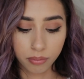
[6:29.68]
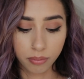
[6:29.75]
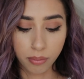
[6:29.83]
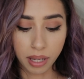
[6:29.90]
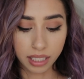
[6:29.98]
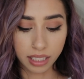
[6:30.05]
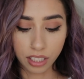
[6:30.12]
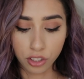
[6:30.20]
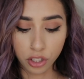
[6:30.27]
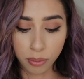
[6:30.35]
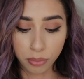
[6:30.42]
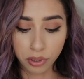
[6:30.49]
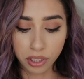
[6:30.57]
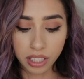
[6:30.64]
makes it
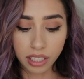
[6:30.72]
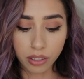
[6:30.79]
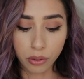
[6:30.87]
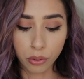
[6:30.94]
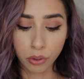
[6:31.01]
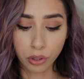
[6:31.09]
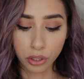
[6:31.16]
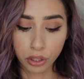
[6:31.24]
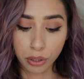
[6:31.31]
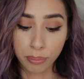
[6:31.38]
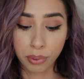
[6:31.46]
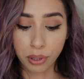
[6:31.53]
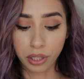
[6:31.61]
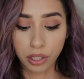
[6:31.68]
shimmery, or you
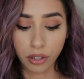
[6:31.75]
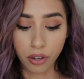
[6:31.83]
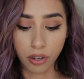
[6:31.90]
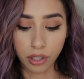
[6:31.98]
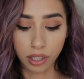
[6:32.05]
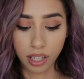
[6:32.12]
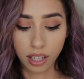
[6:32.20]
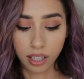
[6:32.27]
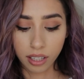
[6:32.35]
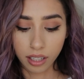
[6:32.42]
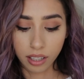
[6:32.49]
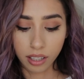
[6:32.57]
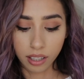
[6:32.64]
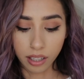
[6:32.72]
can put it on
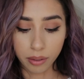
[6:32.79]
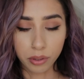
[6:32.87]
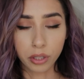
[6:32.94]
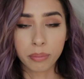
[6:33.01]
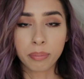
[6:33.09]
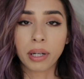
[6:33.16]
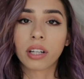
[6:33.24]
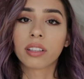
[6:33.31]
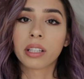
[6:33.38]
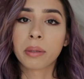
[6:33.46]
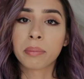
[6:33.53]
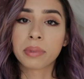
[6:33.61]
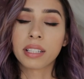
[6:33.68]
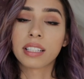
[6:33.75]
your bare
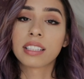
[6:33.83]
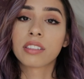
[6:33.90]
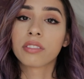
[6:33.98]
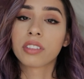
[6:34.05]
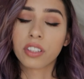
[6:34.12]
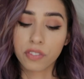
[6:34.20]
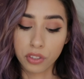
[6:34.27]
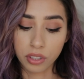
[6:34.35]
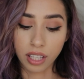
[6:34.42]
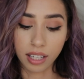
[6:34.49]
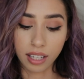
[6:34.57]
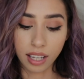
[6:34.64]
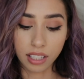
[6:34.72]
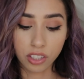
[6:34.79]
lips and it still gives you
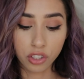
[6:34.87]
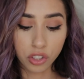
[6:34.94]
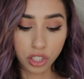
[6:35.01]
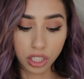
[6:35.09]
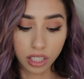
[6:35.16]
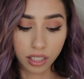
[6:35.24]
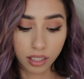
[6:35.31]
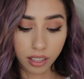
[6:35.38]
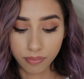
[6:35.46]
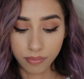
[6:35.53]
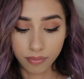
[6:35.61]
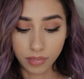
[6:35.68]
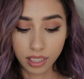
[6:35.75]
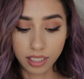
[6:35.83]
that nice sheen.
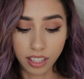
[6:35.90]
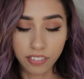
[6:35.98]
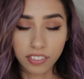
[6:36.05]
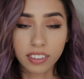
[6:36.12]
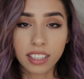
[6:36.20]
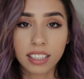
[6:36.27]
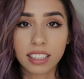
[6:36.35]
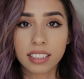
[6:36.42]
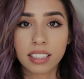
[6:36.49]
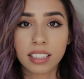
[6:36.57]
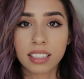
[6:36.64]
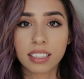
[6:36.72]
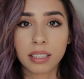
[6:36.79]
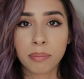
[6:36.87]
Definitely this
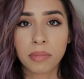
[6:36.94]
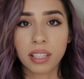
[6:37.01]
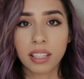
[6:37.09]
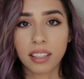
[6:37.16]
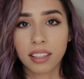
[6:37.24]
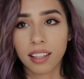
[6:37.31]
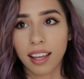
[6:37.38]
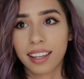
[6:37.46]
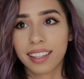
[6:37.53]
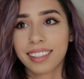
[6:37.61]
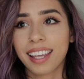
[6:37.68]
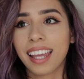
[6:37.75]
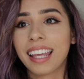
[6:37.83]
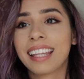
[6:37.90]
is something that
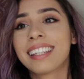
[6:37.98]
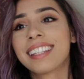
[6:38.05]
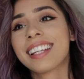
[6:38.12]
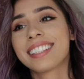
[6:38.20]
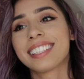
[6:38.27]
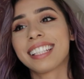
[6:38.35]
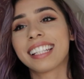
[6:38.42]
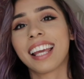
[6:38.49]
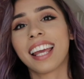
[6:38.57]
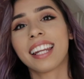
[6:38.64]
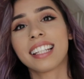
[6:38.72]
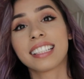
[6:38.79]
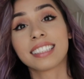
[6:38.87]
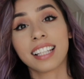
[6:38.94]
Desi and
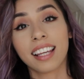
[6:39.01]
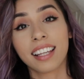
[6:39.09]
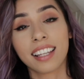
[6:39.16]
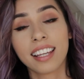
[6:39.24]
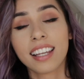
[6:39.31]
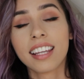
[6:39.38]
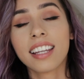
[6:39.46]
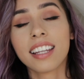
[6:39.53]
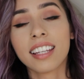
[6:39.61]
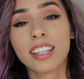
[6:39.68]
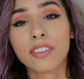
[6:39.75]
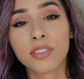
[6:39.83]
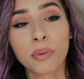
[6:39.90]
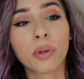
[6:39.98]
Katie say,
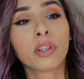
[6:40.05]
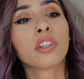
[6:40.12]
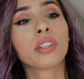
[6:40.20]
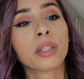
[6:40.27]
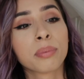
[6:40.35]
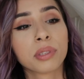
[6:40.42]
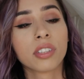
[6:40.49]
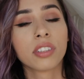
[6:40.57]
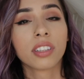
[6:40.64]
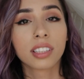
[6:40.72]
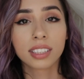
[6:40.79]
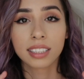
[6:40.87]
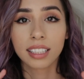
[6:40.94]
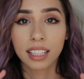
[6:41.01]
if you want your lips to
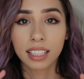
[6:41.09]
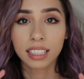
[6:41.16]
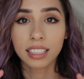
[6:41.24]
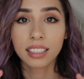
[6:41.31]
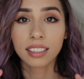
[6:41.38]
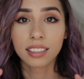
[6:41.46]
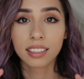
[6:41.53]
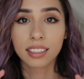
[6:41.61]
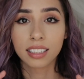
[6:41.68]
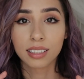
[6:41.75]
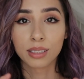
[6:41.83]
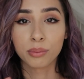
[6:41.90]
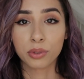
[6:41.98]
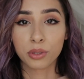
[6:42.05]
look slutty,
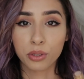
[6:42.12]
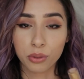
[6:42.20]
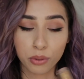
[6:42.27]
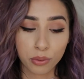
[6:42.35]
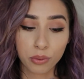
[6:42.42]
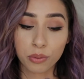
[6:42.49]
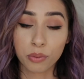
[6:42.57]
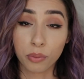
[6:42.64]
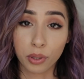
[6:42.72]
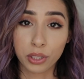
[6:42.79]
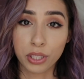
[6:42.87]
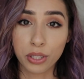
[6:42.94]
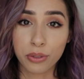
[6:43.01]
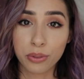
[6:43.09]
this is what you want
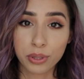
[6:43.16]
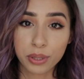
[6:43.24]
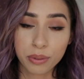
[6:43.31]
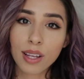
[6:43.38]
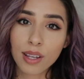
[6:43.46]
to use.